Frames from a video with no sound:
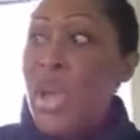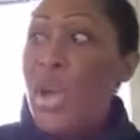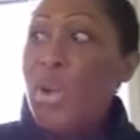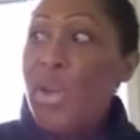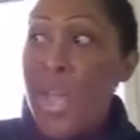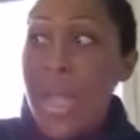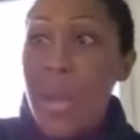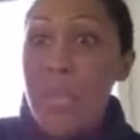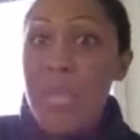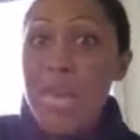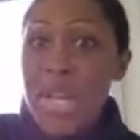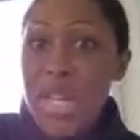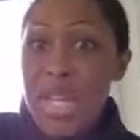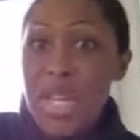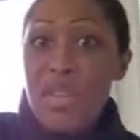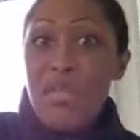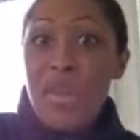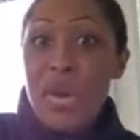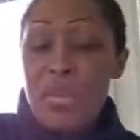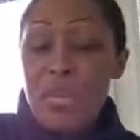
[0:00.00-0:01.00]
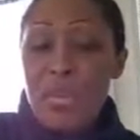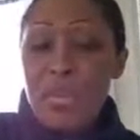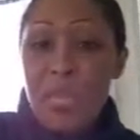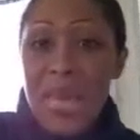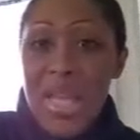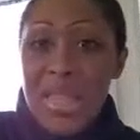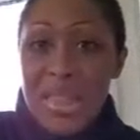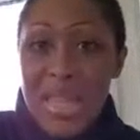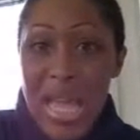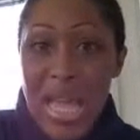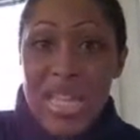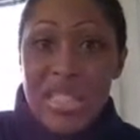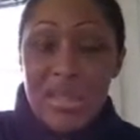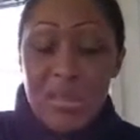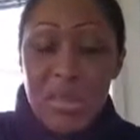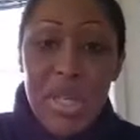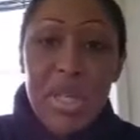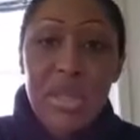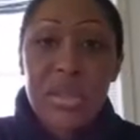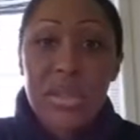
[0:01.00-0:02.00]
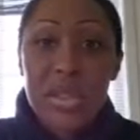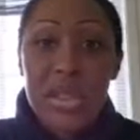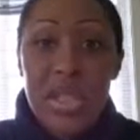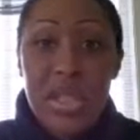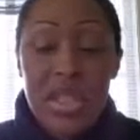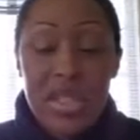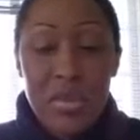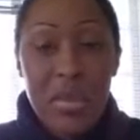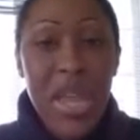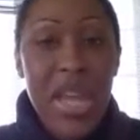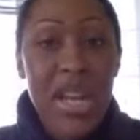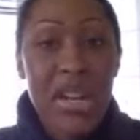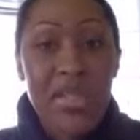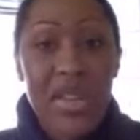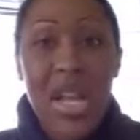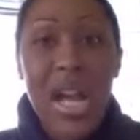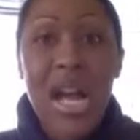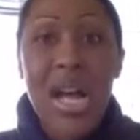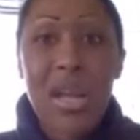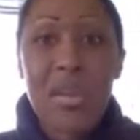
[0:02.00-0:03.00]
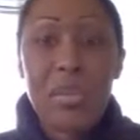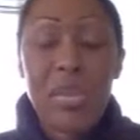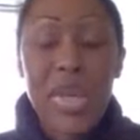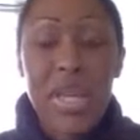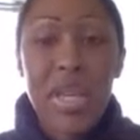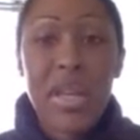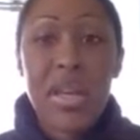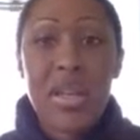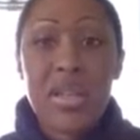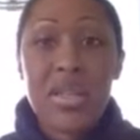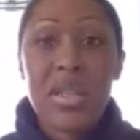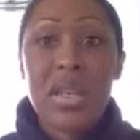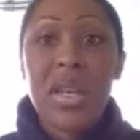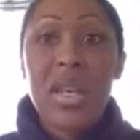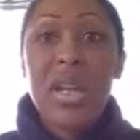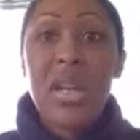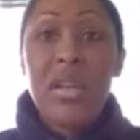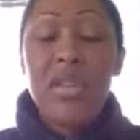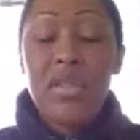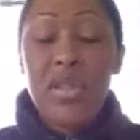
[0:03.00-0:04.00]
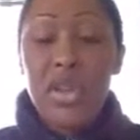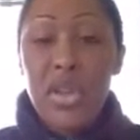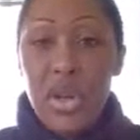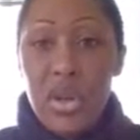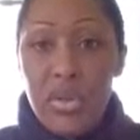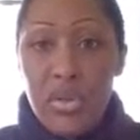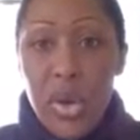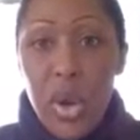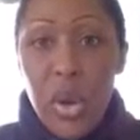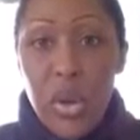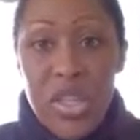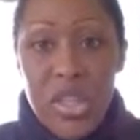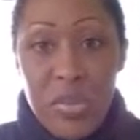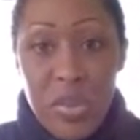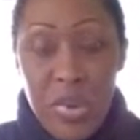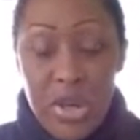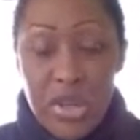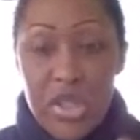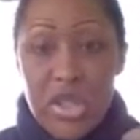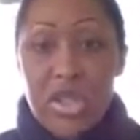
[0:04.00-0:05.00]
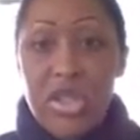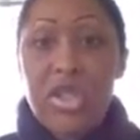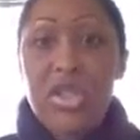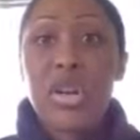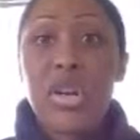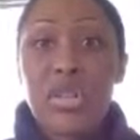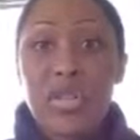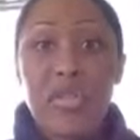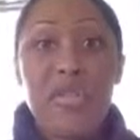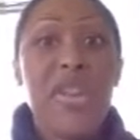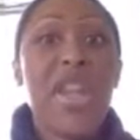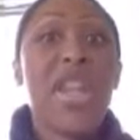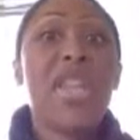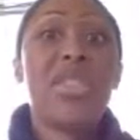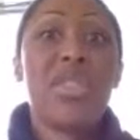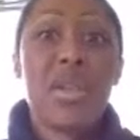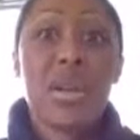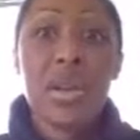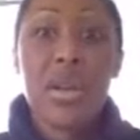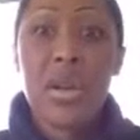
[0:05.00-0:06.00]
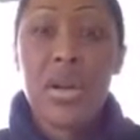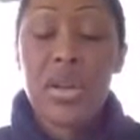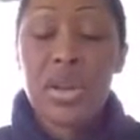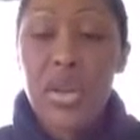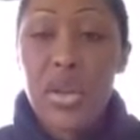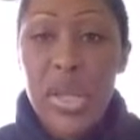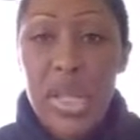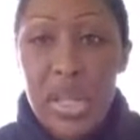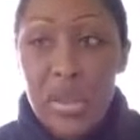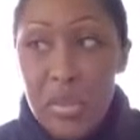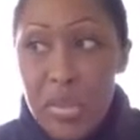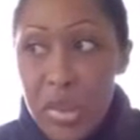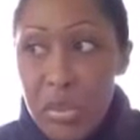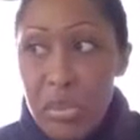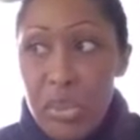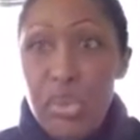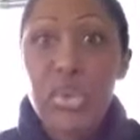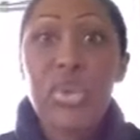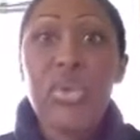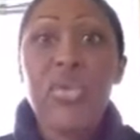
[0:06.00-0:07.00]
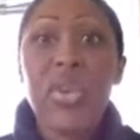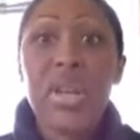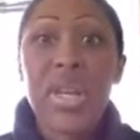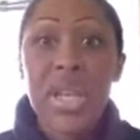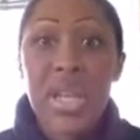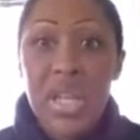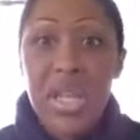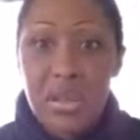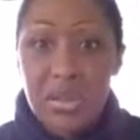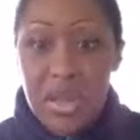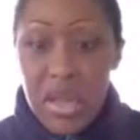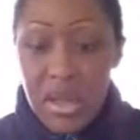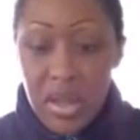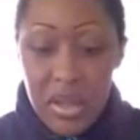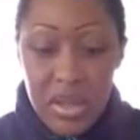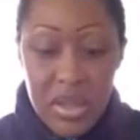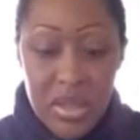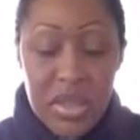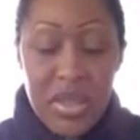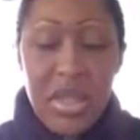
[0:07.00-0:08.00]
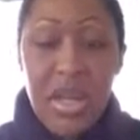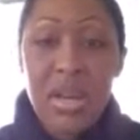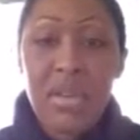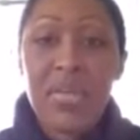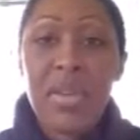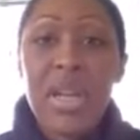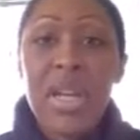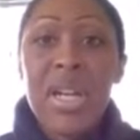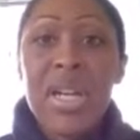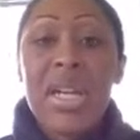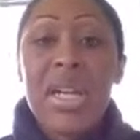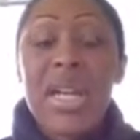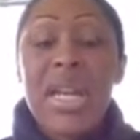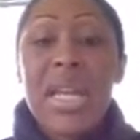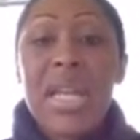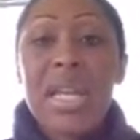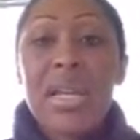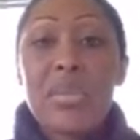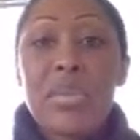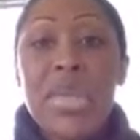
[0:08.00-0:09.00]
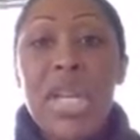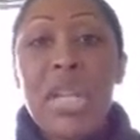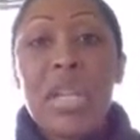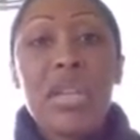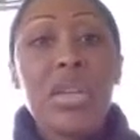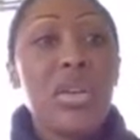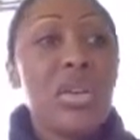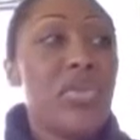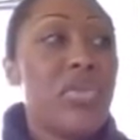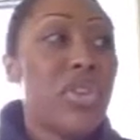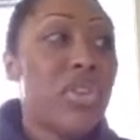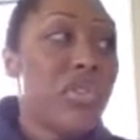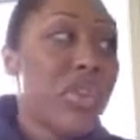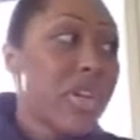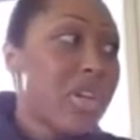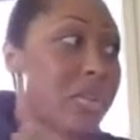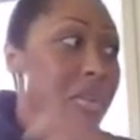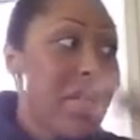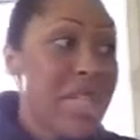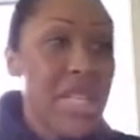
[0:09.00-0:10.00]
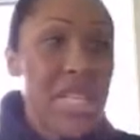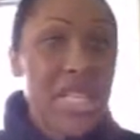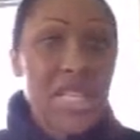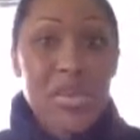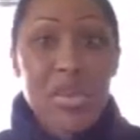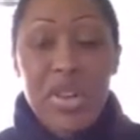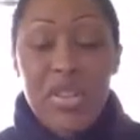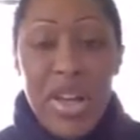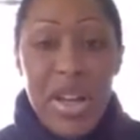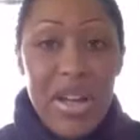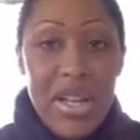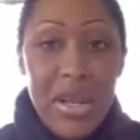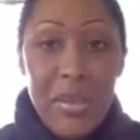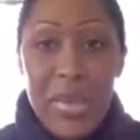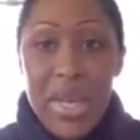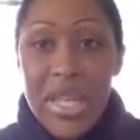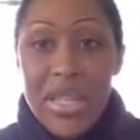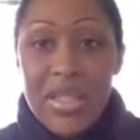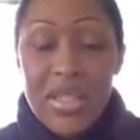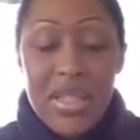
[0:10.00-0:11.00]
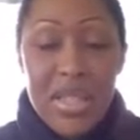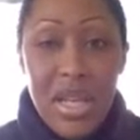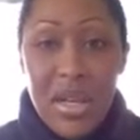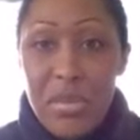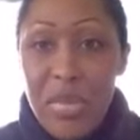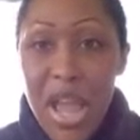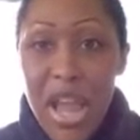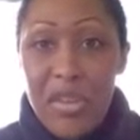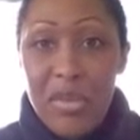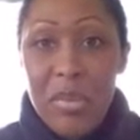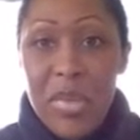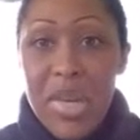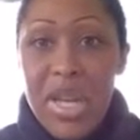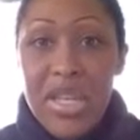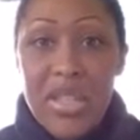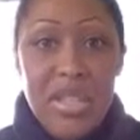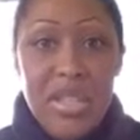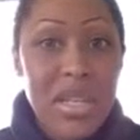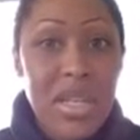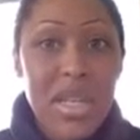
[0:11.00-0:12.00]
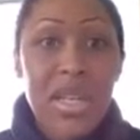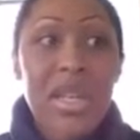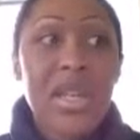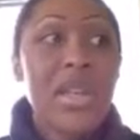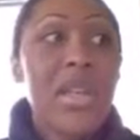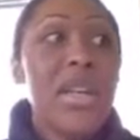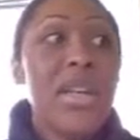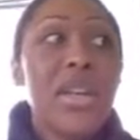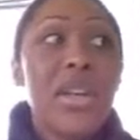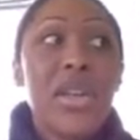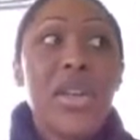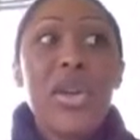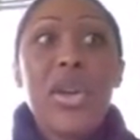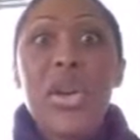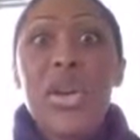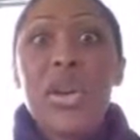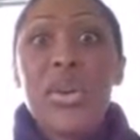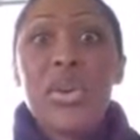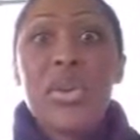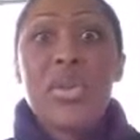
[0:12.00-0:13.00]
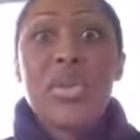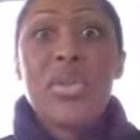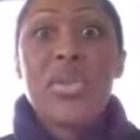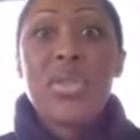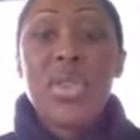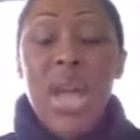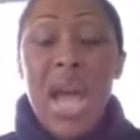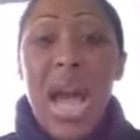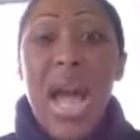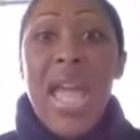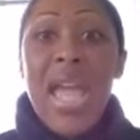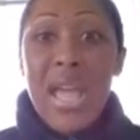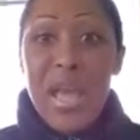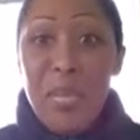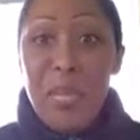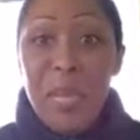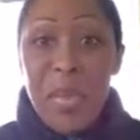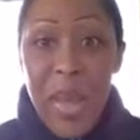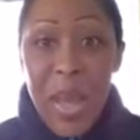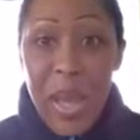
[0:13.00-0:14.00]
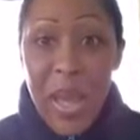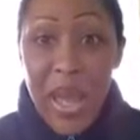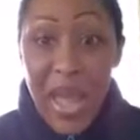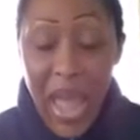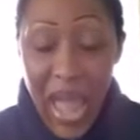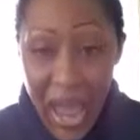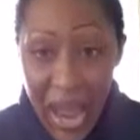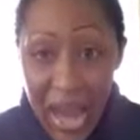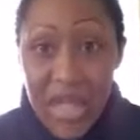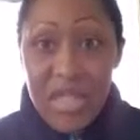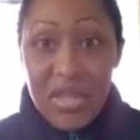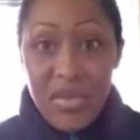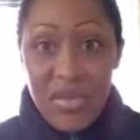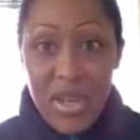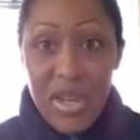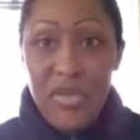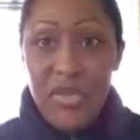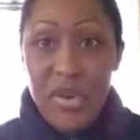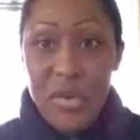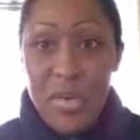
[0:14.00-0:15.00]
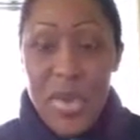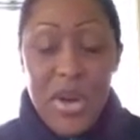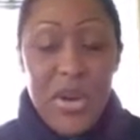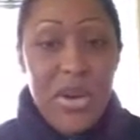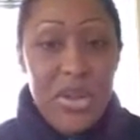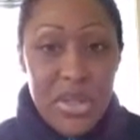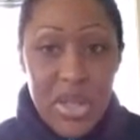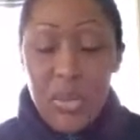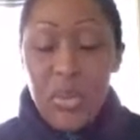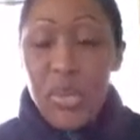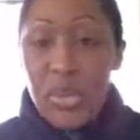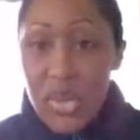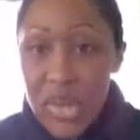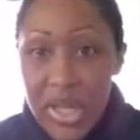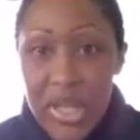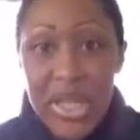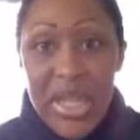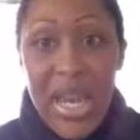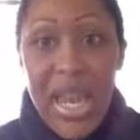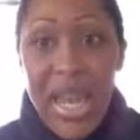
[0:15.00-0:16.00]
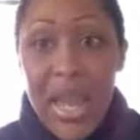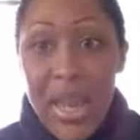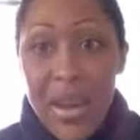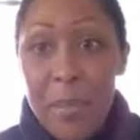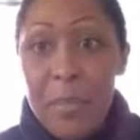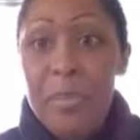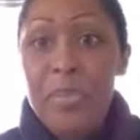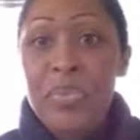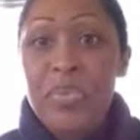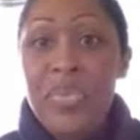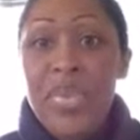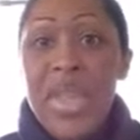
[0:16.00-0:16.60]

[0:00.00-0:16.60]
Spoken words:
okay, I'm going to give up my last meal to this man of God because, Holy Spirit stirred faith in her. He had been proven, he'd done all this stuff. And I'm telling you, if you've heard my testimony of how I got my son back from custody, I am activated for miracles. I really am.